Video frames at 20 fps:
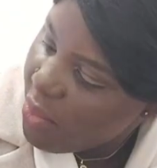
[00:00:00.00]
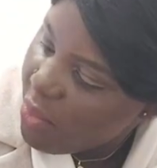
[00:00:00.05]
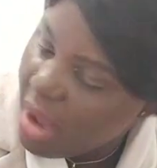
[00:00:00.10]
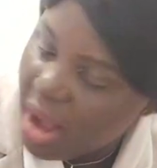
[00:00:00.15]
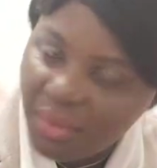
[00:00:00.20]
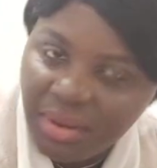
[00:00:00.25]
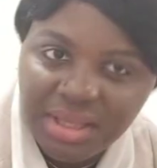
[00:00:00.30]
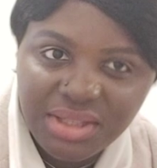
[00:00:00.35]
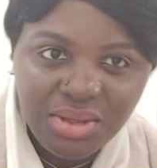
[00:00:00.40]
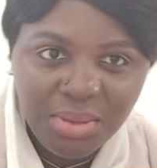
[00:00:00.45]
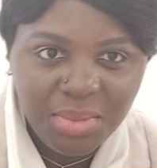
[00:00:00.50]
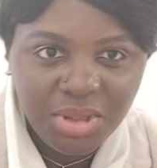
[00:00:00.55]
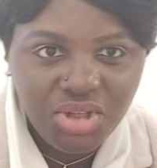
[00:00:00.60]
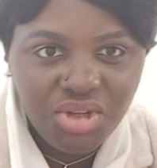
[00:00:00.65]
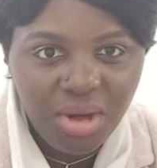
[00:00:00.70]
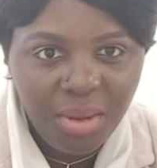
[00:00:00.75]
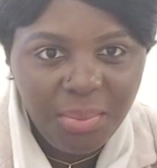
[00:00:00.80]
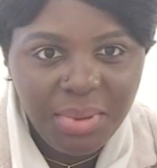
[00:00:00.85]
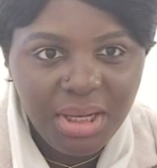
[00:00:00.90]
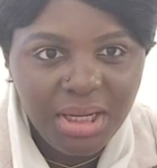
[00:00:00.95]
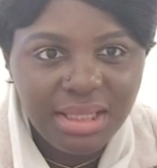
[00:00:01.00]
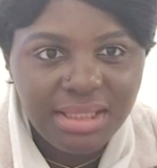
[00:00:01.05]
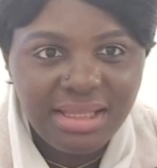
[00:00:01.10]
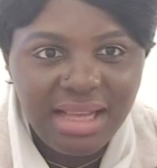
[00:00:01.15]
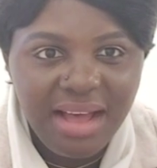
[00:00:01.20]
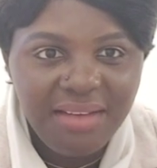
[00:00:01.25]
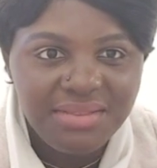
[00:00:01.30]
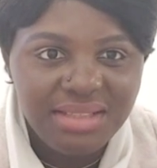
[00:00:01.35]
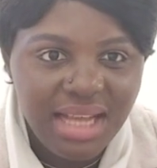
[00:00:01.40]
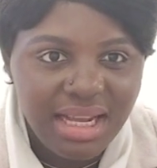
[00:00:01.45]
we are going to be dropping it
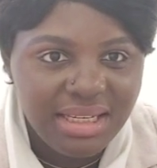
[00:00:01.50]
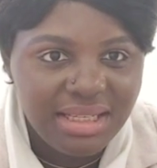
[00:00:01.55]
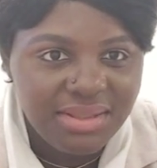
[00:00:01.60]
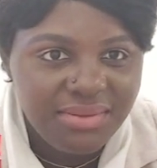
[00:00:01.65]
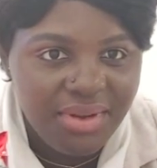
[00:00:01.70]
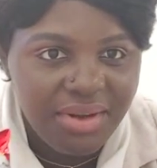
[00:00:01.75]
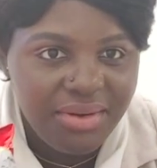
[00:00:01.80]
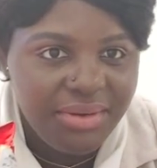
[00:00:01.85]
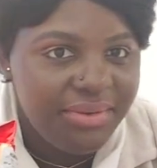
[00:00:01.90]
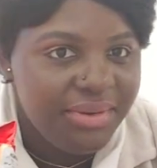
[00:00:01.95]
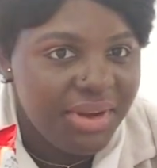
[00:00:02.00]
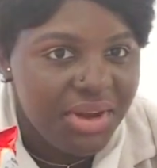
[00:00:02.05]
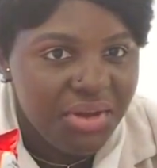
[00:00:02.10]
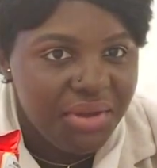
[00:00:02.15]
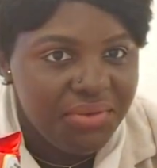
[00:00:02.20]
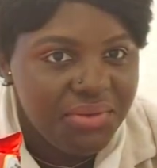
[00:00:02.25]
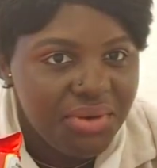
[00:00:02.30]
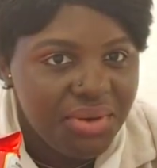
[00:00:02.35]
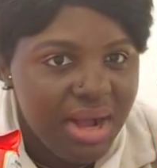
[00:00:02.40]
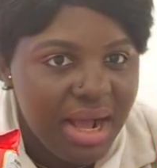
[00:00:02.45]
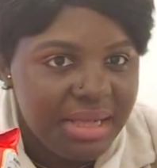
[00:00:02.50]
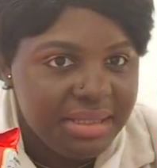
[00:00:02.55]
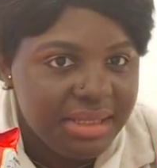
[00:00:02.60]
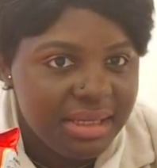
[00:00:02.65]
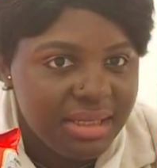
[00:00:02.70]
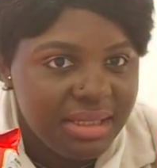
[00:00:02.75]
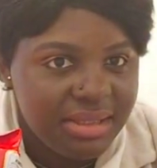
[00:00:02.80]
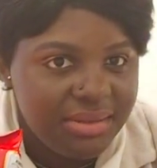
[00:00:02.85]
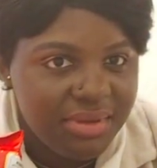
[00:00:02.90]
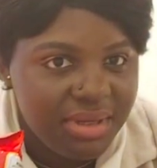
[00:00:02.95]
after this very video. If you guys
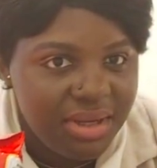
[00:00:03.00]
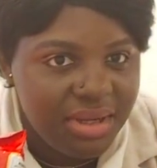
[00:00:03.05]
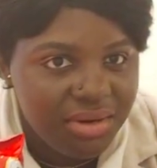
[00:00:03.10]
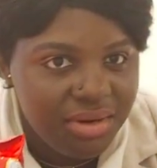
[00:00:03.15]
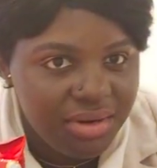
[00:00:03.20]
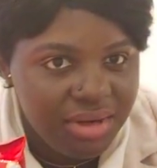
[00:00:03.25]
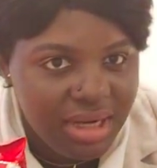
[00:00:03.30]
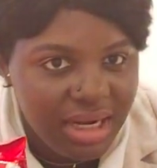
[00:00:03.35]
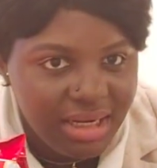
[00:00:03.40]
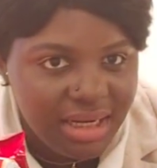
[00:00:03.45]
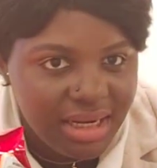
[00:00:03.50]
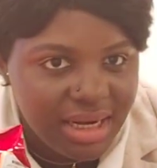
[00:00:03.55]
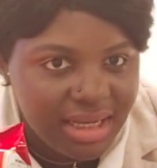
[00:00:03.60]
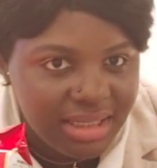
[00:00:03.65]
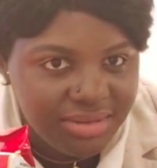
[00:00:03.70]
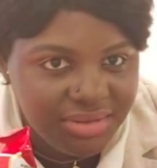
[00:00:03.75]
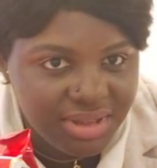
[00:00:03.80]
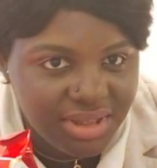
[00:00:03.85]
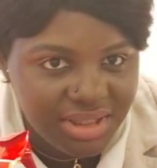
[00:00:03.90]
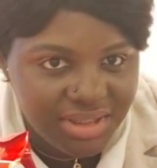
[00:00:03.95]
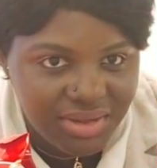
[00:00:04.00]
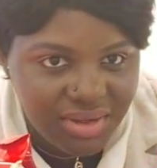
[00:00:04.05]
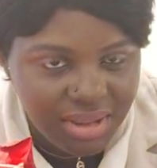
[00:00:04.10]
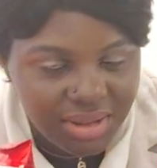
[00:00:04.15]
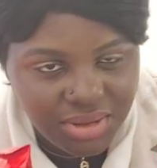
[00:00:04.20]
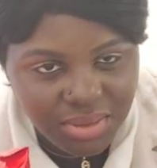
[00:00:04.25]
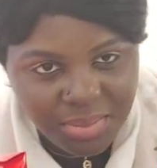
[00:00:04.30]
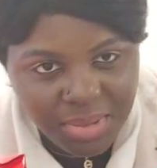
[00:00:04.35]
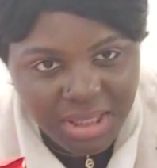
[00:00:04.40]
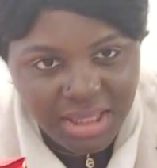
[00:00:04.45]
see this video, know that the next video is
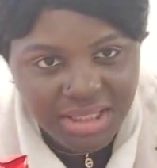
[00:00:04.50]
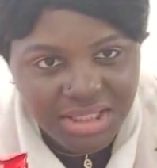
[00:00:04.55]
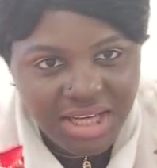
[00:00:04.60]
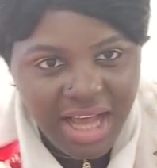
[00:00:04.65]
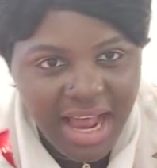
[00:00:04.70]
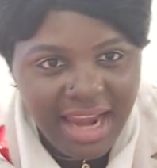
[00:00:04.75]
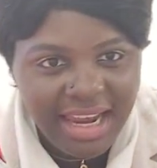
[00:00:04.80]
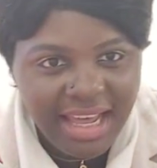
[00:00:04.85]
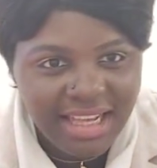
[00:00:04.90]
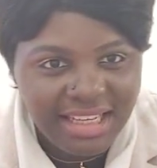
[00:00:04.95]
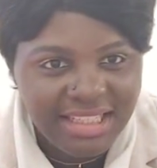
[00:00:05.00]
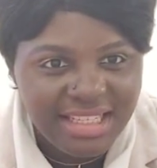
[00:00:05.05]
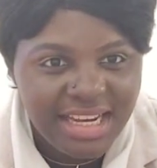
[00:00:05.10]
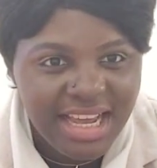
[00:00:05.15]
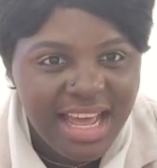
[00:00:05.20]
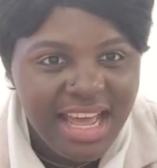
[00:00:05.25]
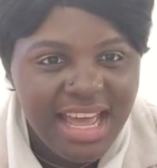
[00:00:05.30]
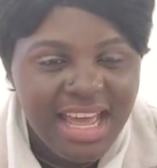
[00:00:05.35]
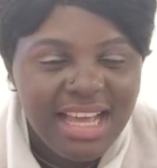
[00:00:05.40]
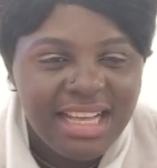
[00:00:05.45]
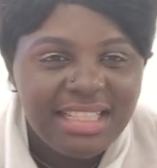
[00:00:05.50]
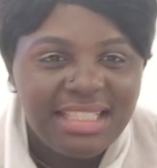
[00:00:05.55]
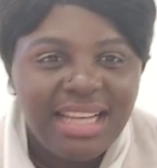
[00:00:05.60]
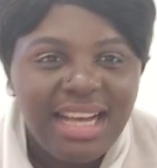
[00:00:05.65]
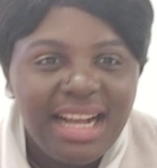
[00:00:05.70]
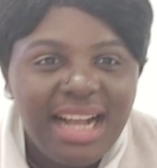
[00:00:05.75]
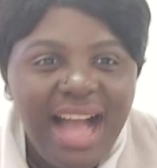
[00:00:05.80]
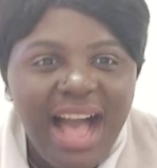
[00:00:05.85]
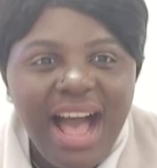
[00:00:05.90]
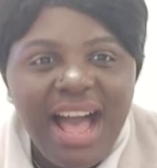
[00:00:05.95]
going to be the challenge.
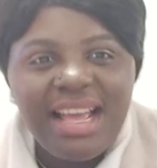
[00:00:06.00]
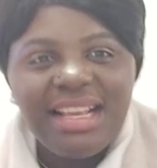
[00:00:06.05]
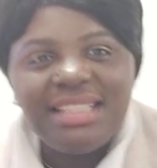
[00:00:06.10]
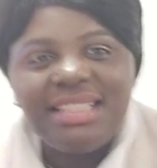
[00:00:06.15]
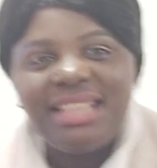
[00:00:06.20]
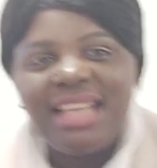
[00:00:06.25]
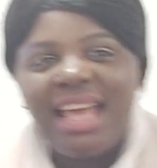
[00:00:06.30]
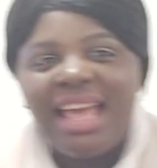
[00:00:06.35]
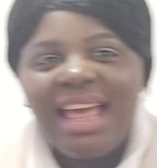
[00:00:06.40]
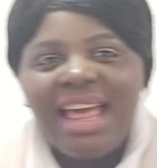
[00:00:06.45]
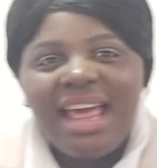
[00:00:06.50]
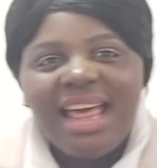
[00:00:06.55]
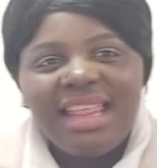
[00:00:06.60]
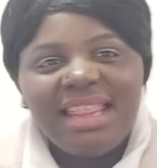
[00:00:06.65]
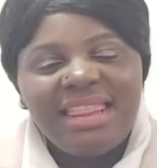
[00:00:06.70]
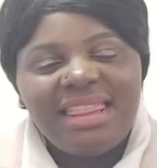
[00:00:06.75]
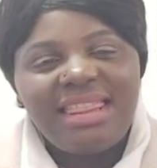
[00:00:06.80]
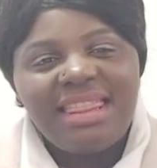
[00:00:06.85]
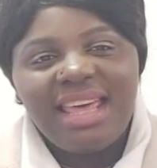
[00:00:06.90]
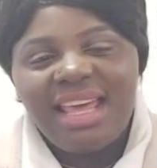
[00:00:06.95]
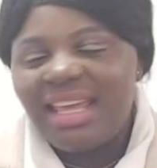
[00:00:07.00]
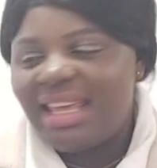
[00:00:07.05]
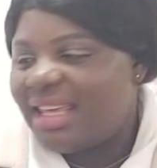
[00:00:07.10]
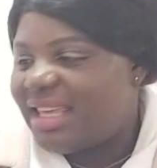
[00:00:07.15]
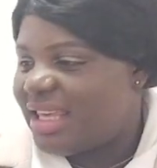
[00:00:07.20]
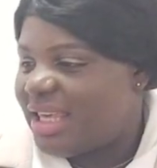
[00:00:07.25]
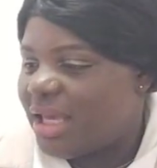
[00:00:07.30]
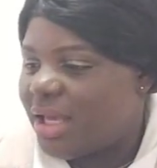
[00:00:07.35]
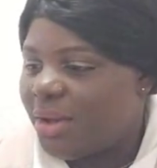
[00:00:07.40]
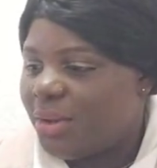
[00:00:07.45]
So guys,
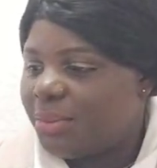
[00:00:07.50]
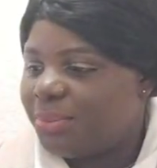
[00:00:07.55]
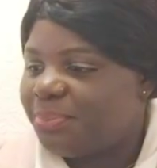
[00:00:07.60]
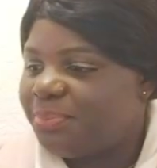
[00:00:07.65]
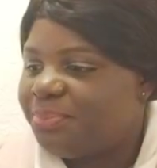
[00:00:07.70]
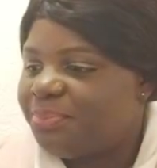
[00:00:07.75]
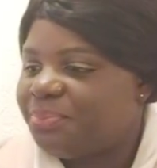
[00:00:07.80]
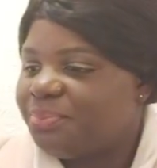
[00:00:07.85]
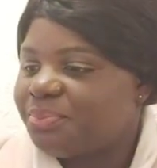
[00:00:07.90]
thank you